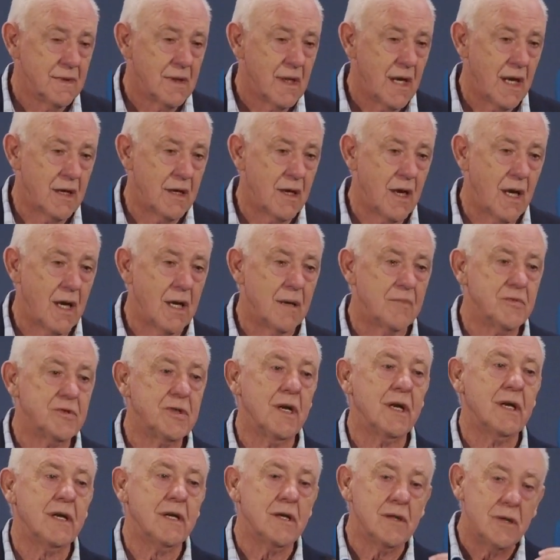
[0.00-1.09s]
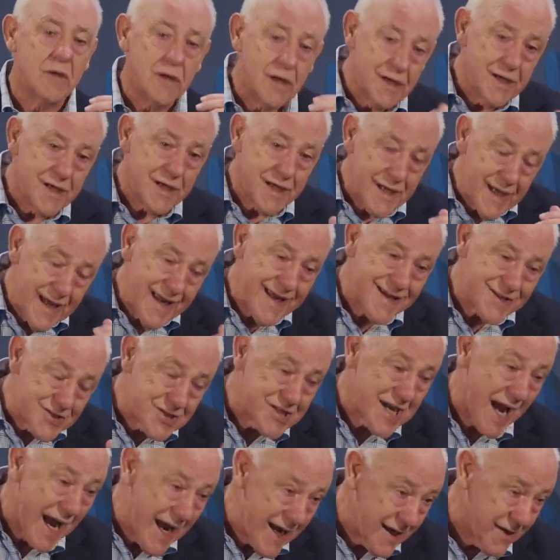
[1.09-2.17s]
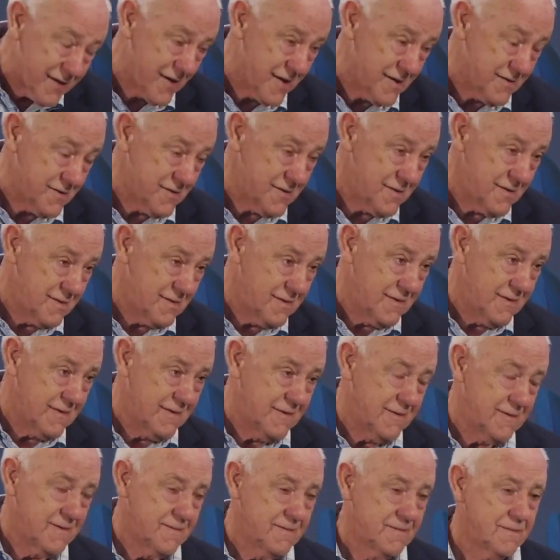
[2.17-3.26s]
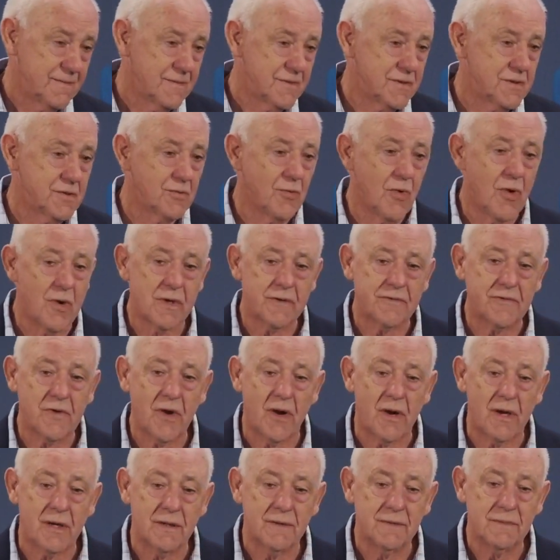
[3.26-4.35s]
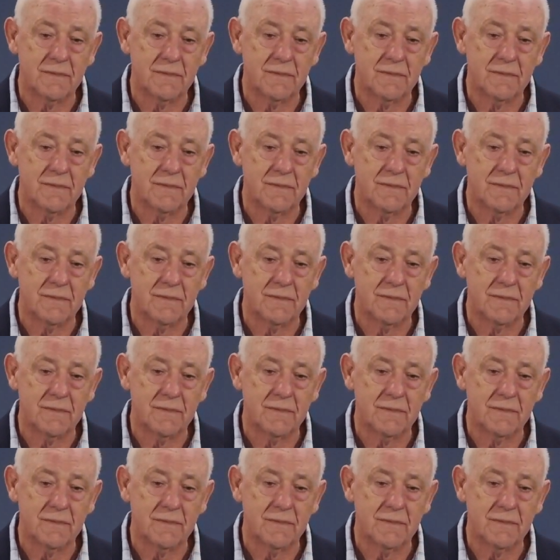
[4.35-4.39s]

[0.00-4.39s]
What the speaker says: And I'm telling you, he is saying this. It's the word of God.